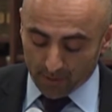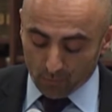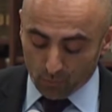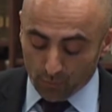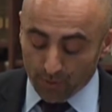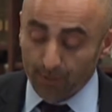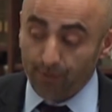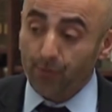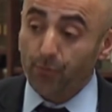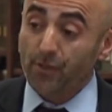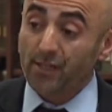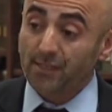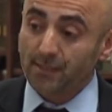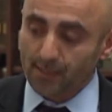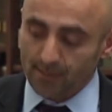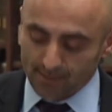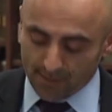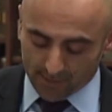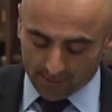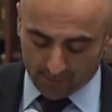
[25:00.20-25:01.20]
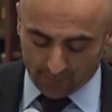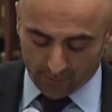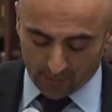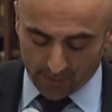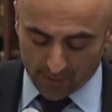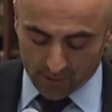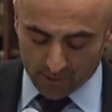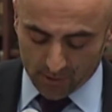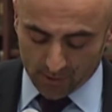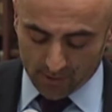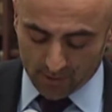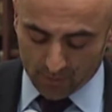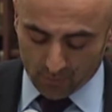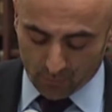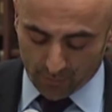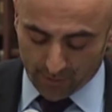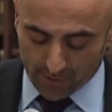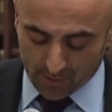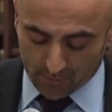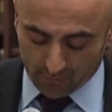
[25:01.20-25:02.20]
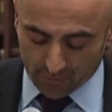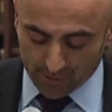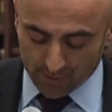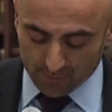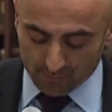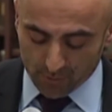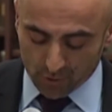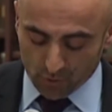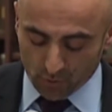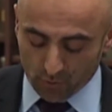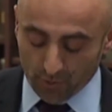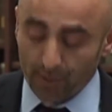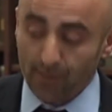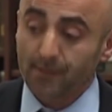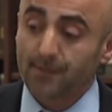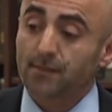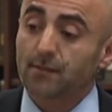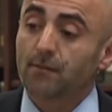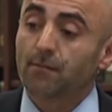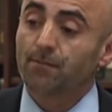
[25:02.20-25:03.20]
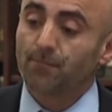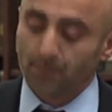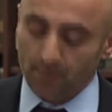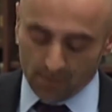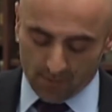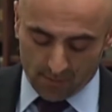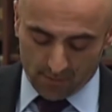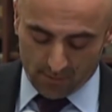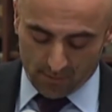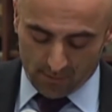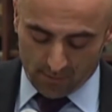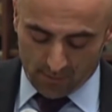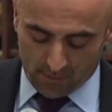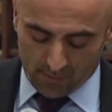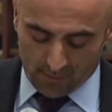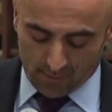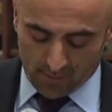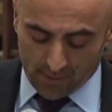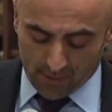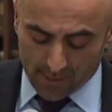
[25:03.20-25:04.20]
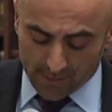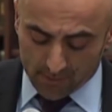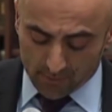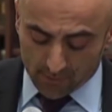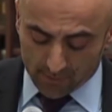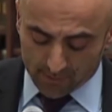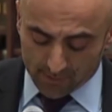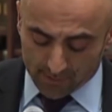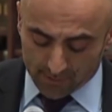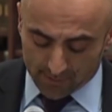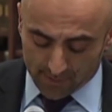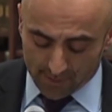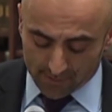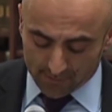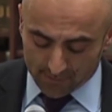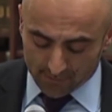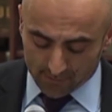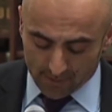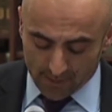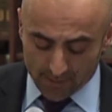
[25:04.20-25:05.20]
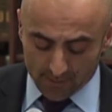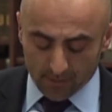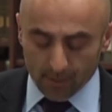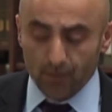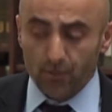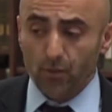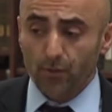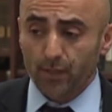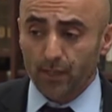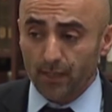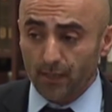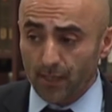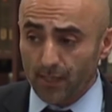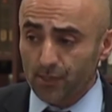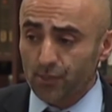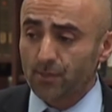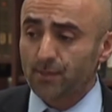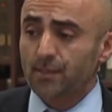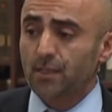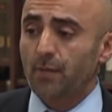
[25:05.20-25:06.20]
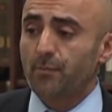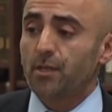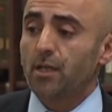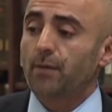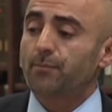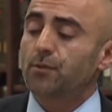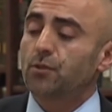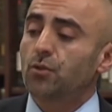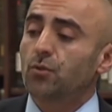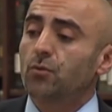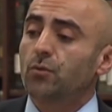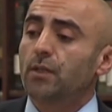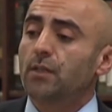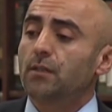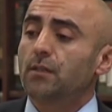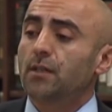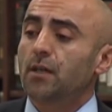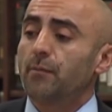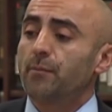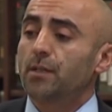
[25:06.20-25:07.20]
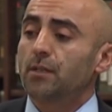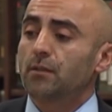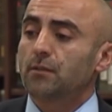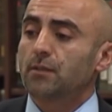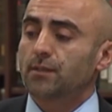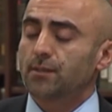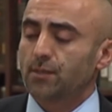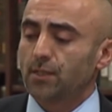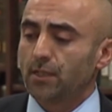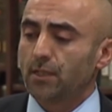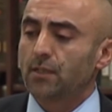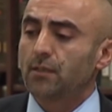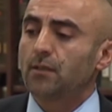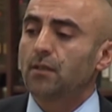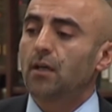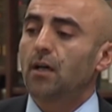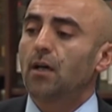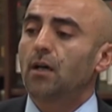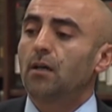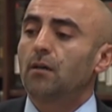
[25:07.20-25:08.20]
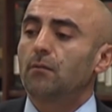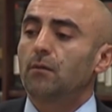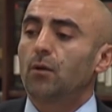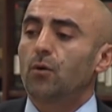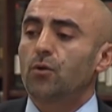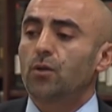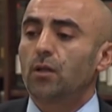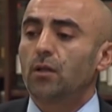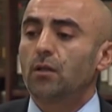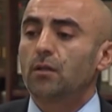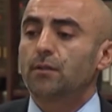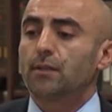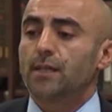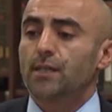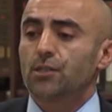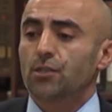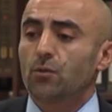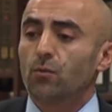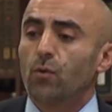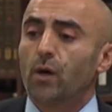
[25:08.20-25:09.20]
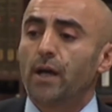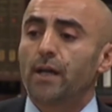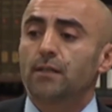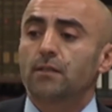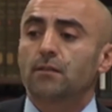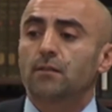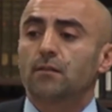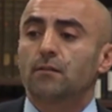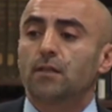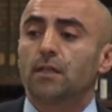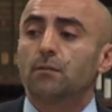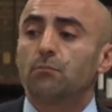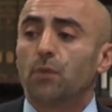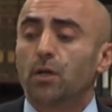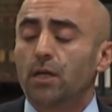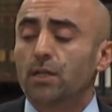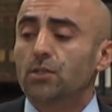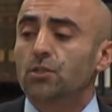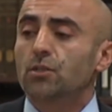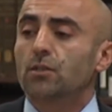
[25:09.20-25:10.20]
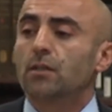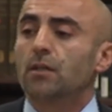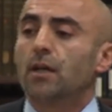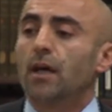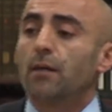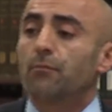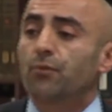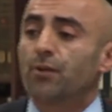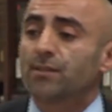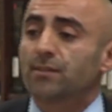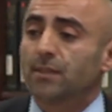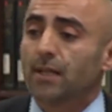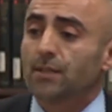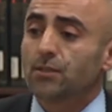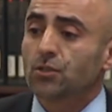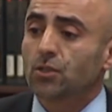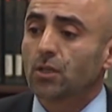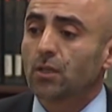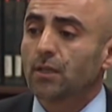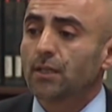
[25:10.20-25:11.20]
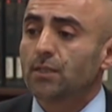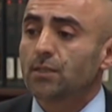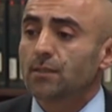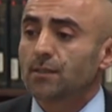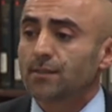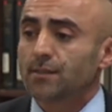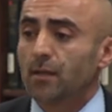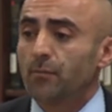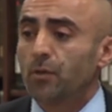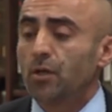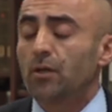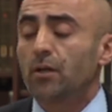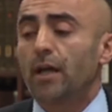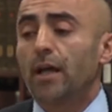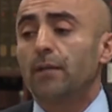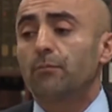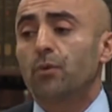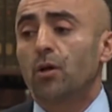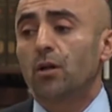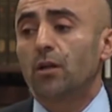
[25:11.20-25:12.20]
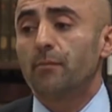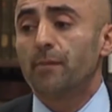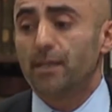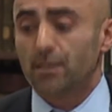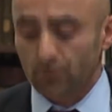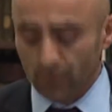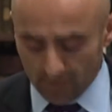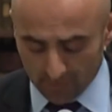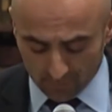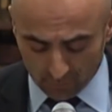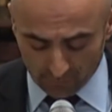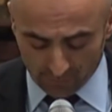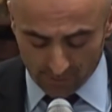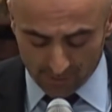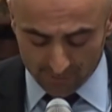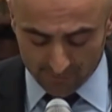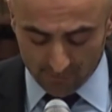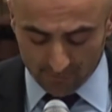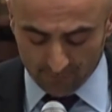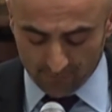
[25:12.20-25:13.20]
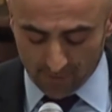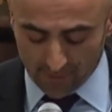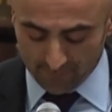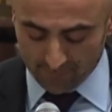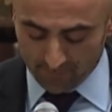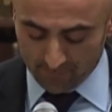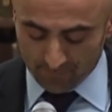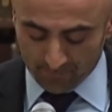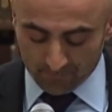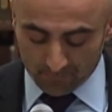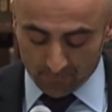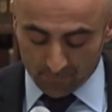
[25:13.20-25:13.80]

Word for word: P win three successive elections with increased majorities. The electoral success, and you know there are elections coming up, two in the coming this year, uh, local, nationwide in March, and presidential in the summer, and parliamentary in two thousand five.